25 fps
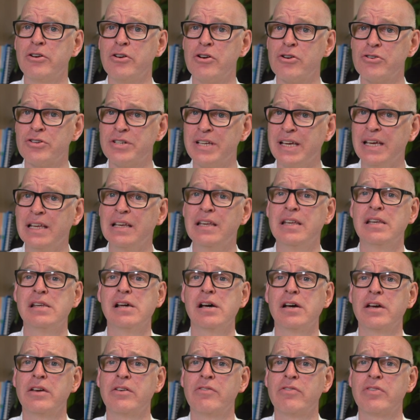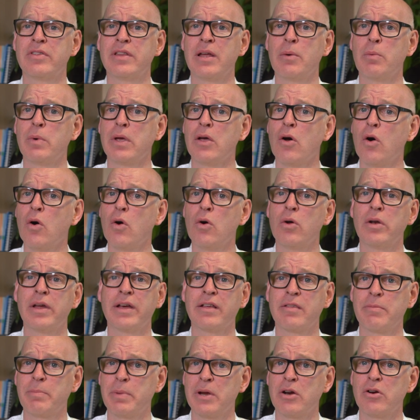in our daily lives that we all
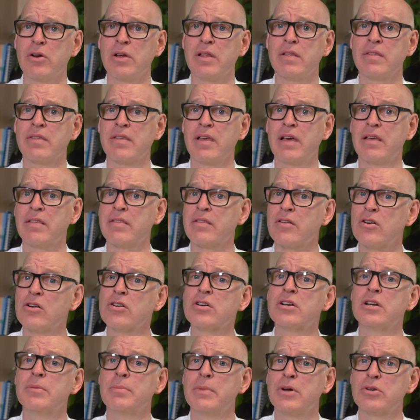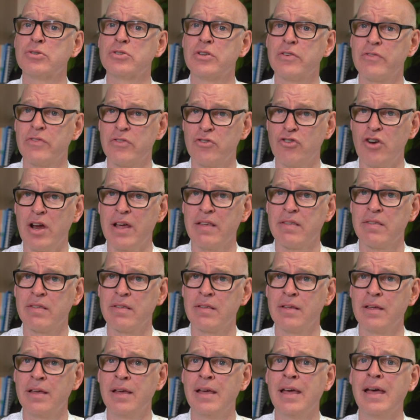experience a certain amount of
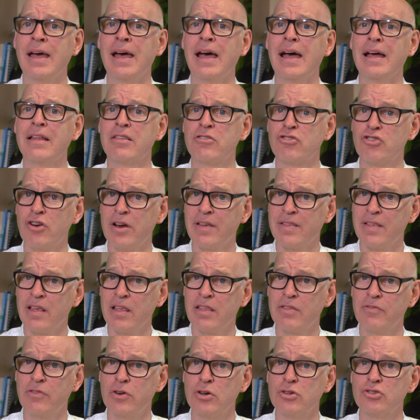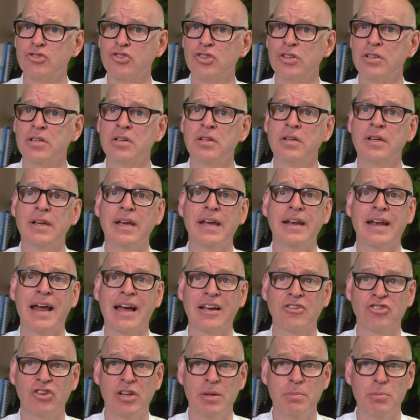stress. And stress has function. It
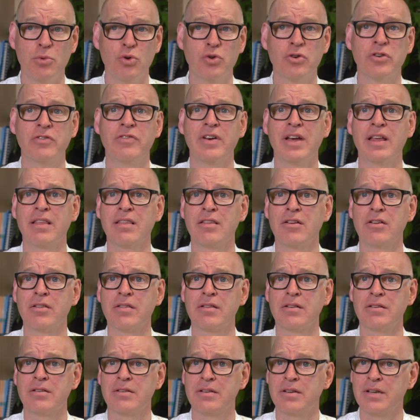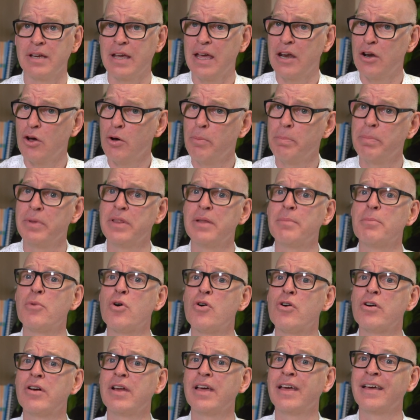actually motivates us to get up in the
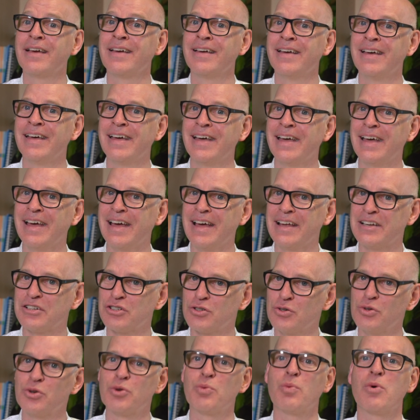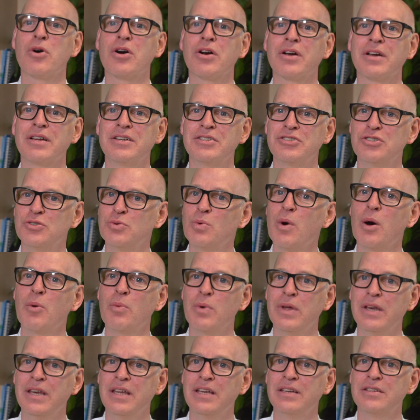morning and to go to work and do what
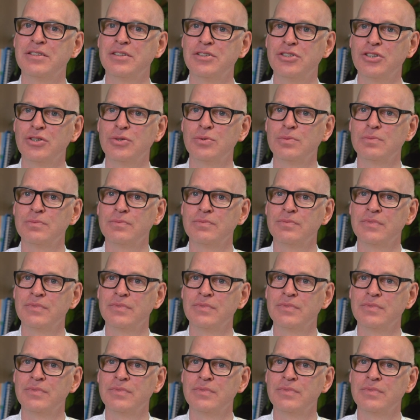we need to do.